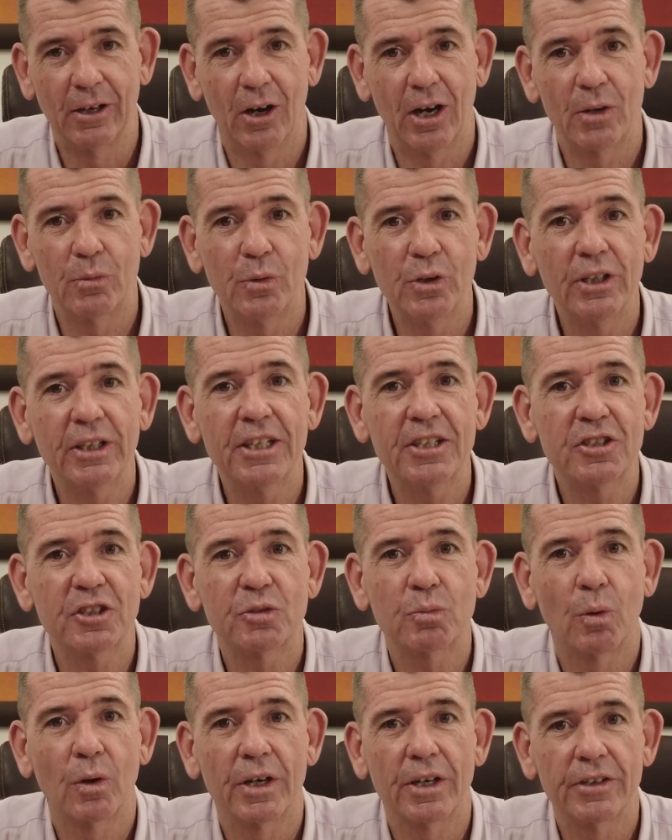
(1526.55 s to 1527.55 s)
I really
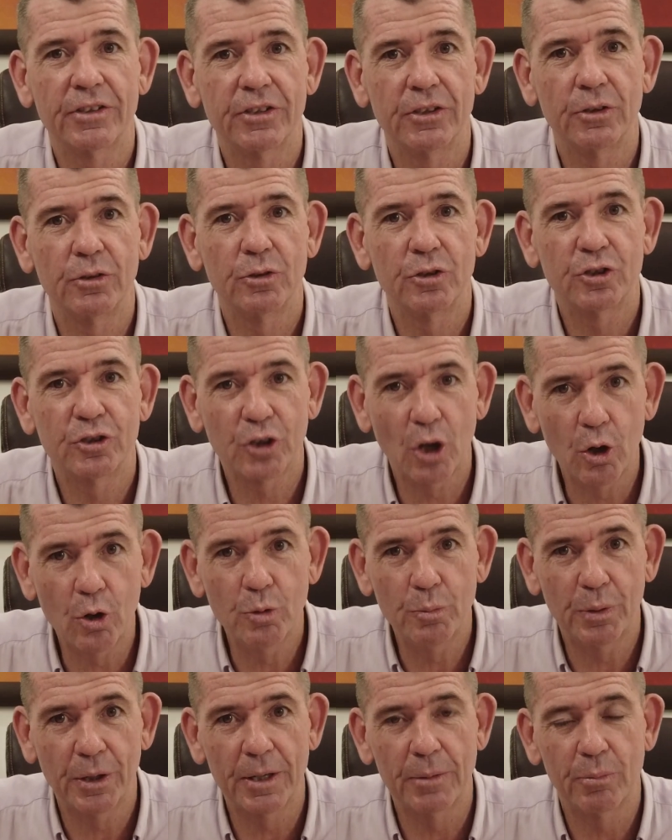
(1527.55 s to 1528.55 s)
just wanted to show
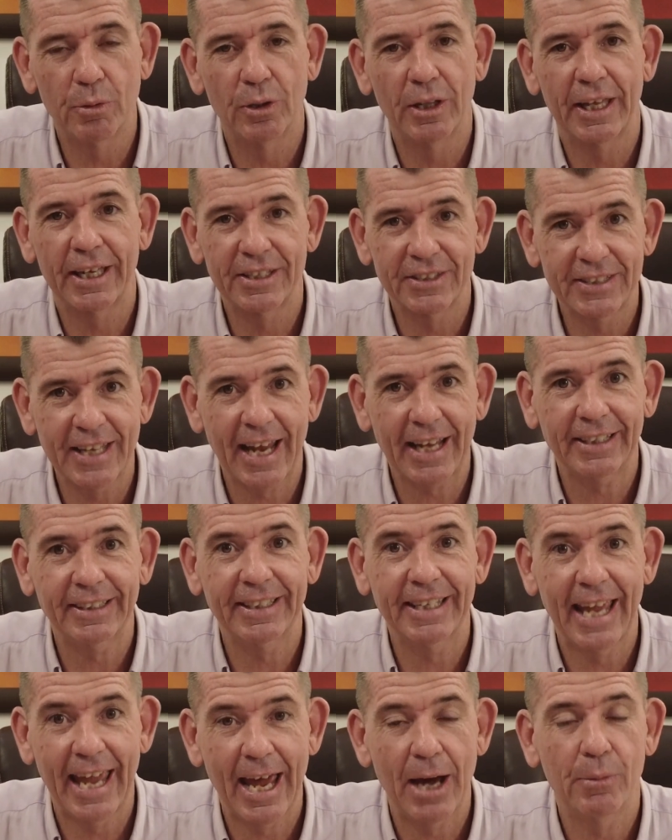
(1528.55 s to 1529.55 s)
people
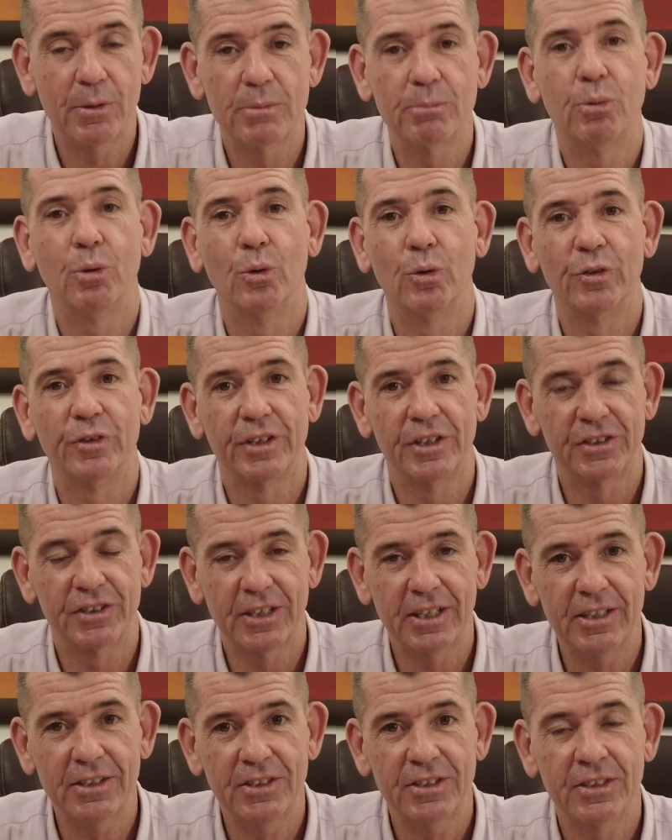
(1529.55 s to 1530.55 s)
exactly how important this
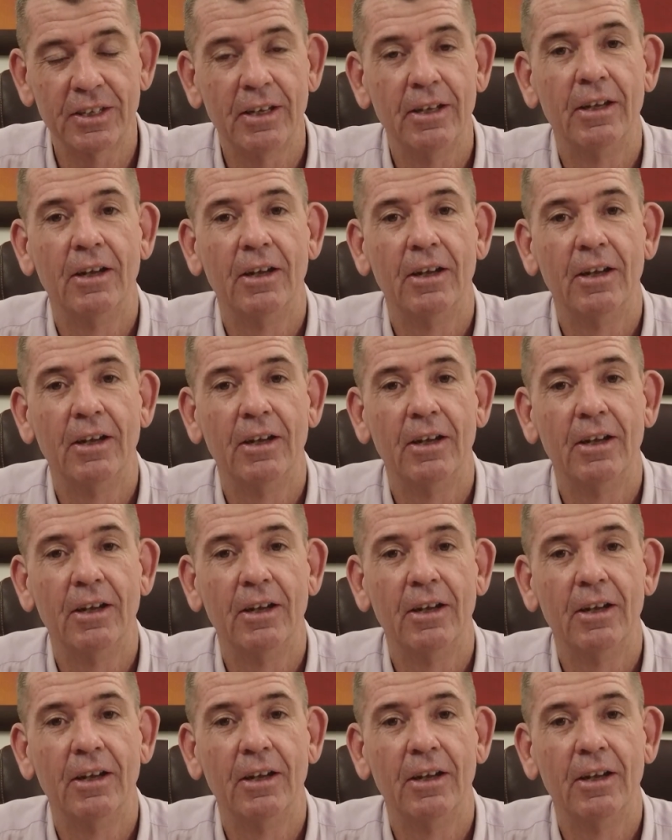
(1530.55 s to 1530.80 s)
is.